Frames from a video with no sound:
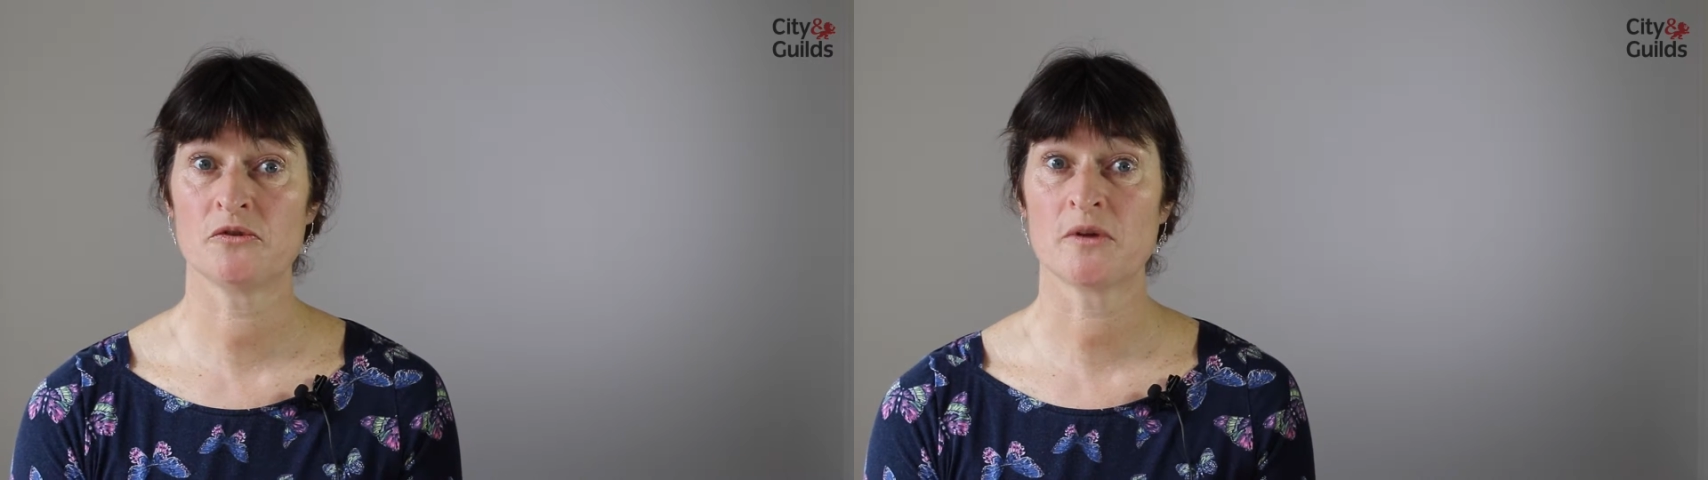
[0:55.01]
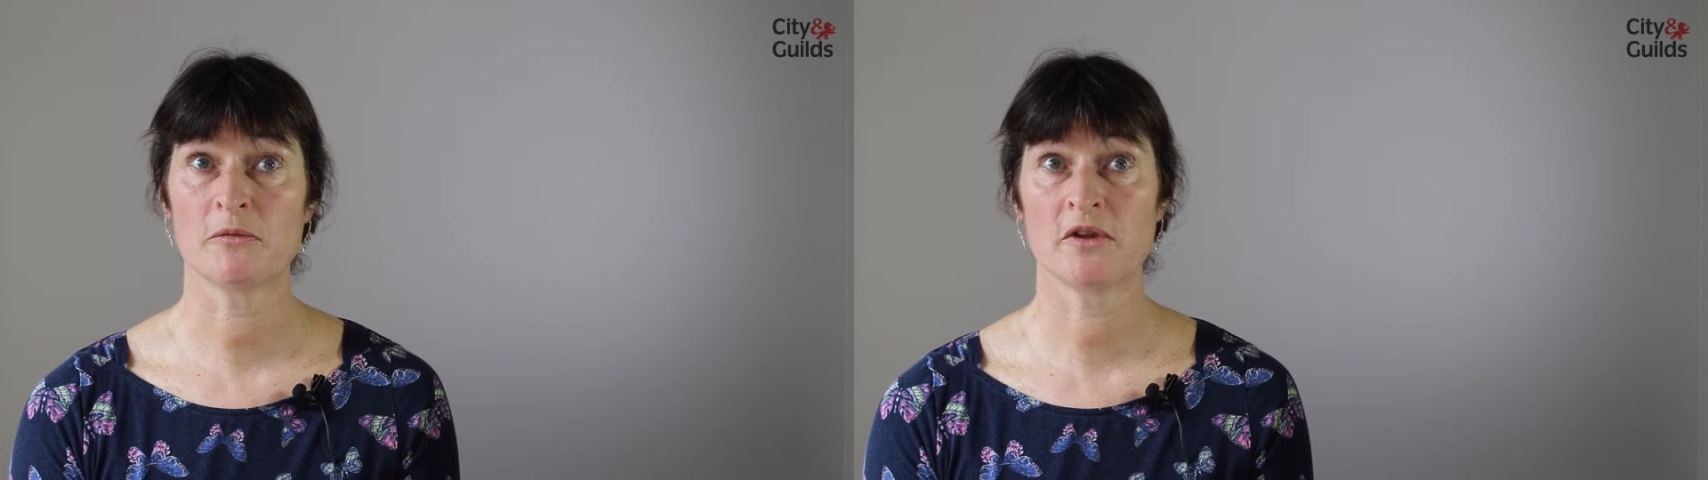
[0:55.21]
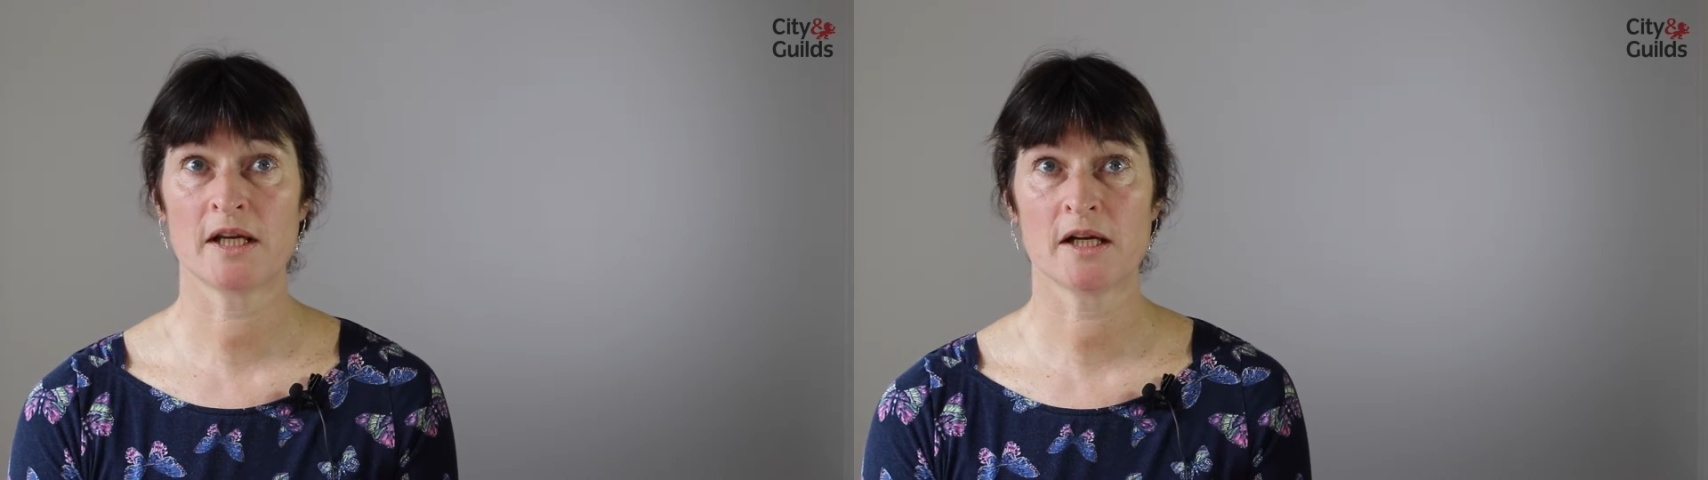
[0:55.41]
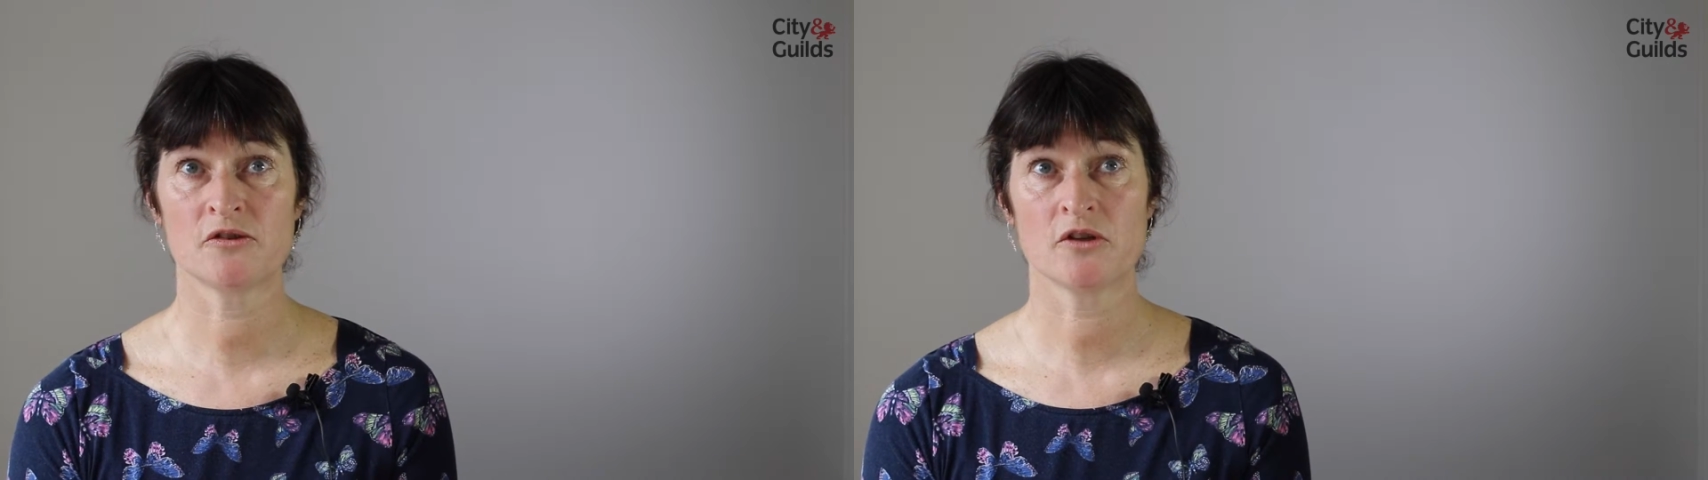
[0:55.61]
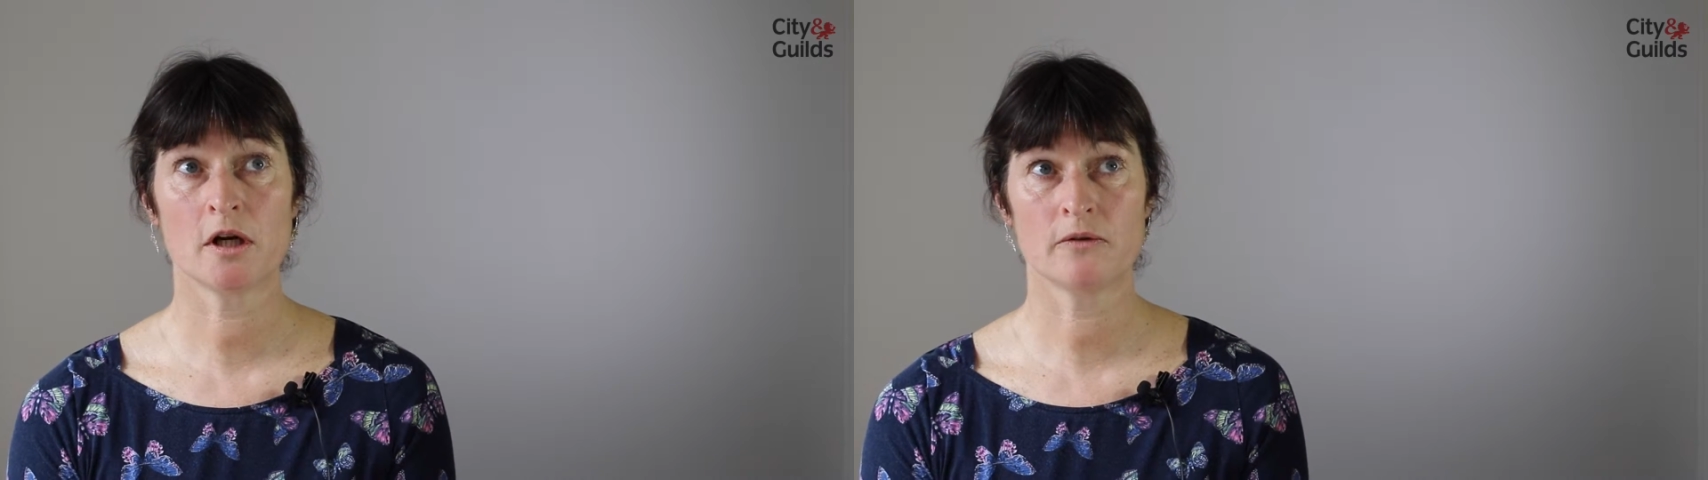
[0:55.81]
something
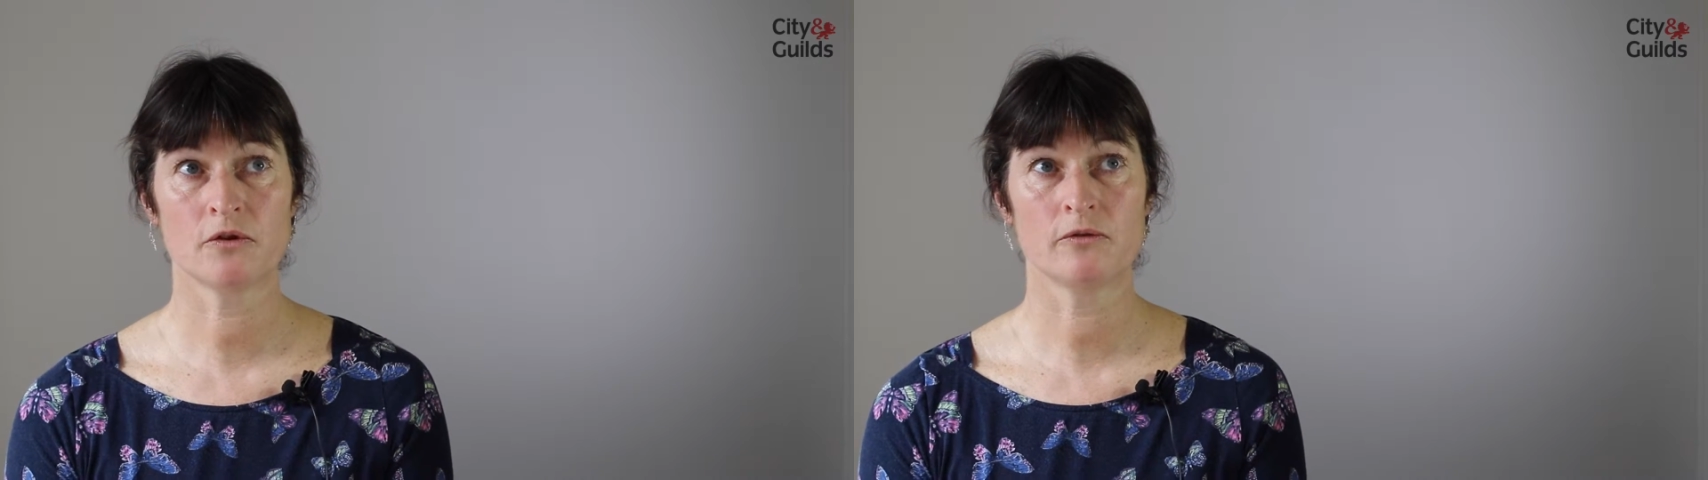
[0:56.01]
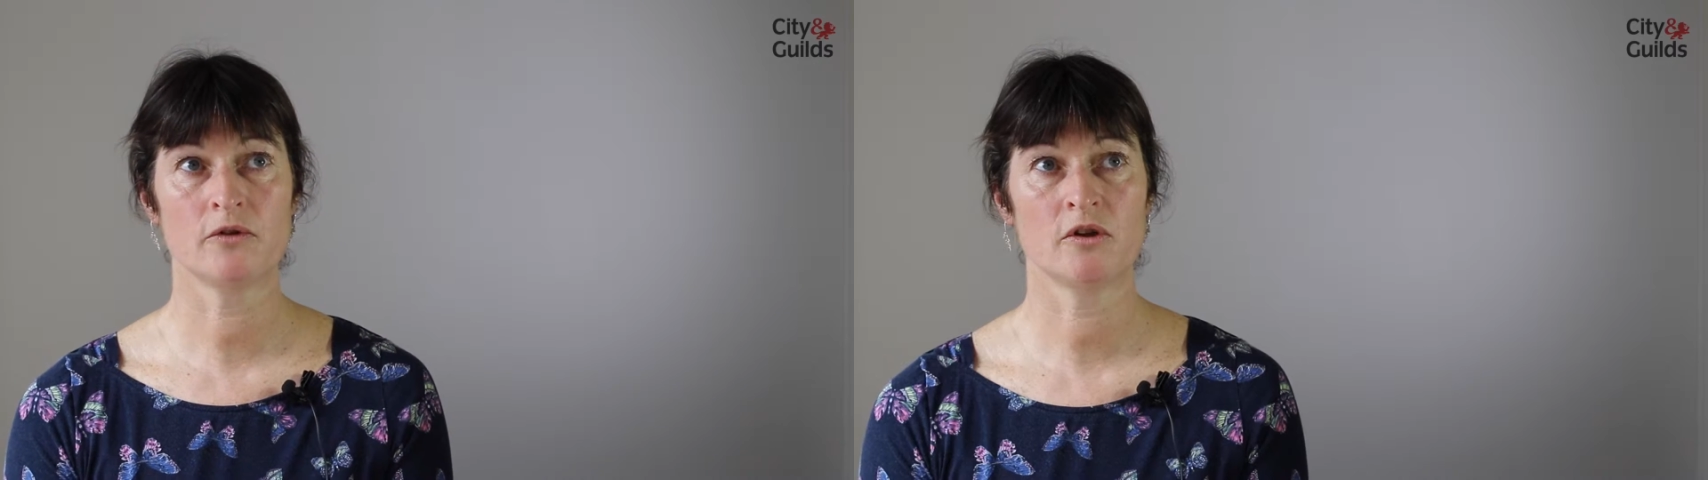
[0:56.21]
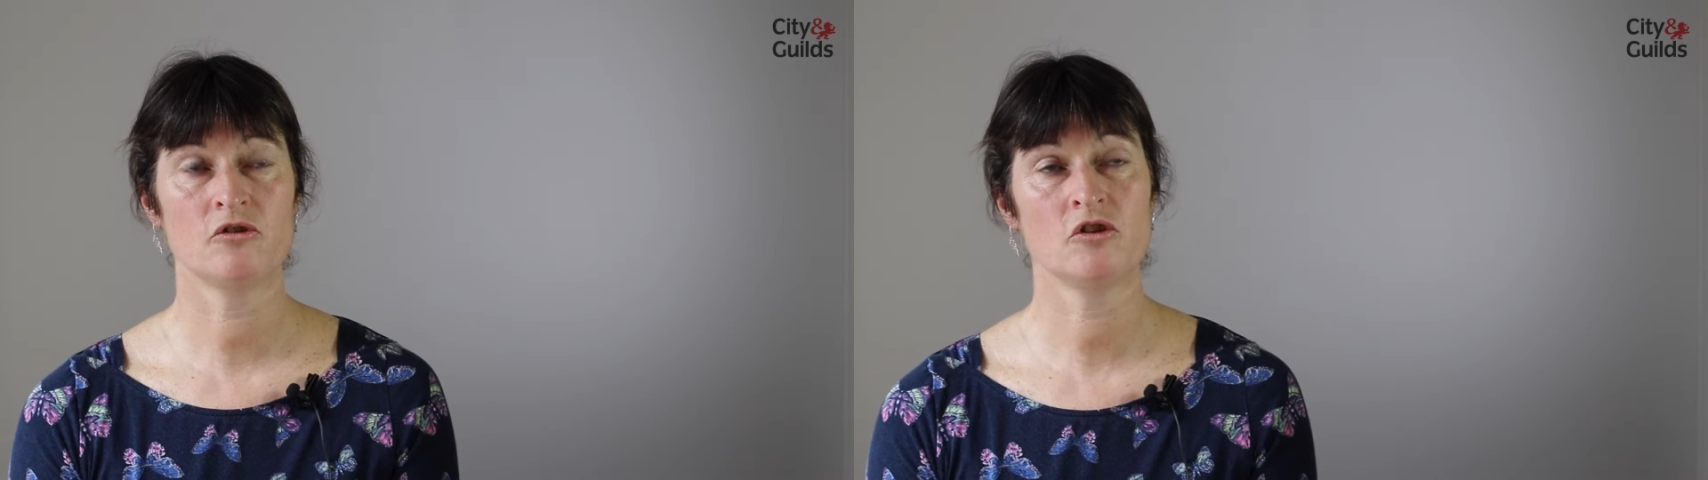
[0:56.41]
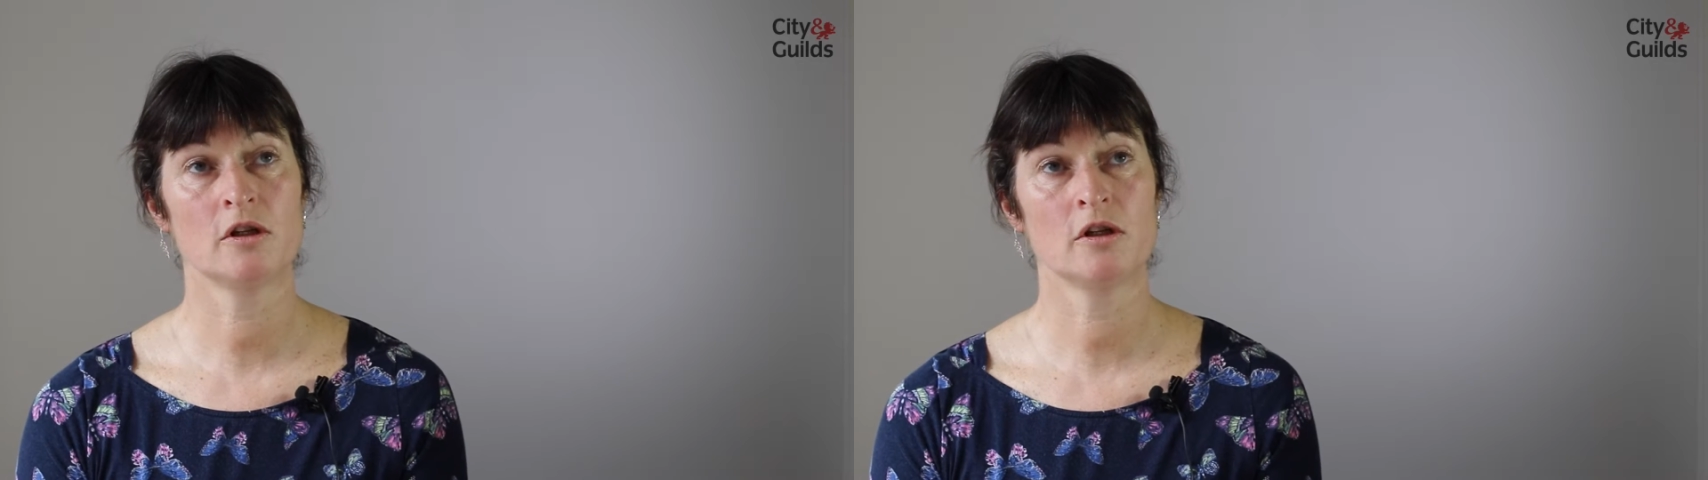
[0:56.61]
else after the first